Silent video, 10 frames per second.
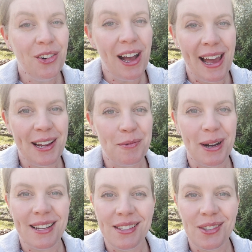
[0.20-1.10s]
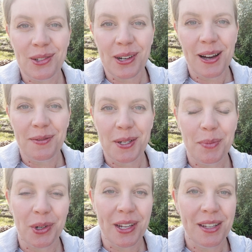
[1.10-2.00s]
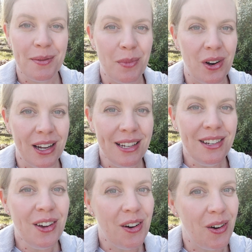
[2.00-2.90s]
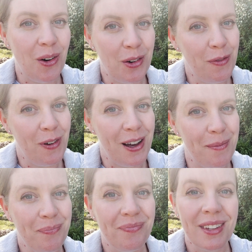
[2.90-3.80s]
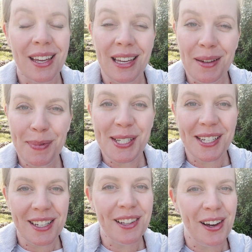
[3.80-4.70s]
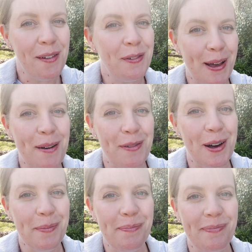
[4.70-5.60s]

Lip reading: are 8 ways to look after your body and your mind on a farm, in particular a flower farm.